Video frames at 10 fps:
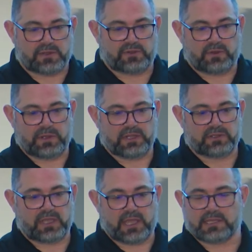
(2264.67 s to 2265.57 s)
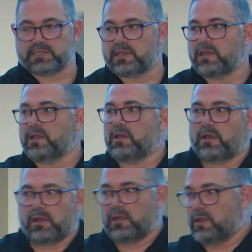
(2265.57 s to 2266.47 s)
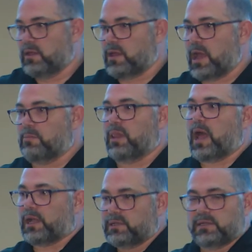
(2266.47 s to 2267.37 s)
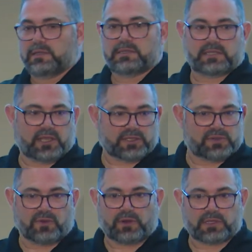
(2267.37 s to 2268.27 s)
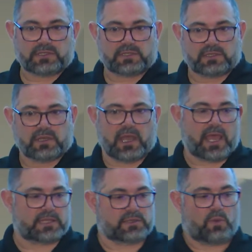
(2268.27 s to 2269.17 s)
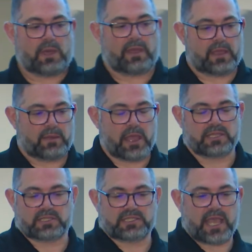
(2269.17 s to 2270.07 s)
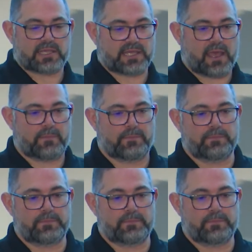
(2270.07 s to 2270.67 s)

So in this case, I blocked Salesforce as a SaaS app.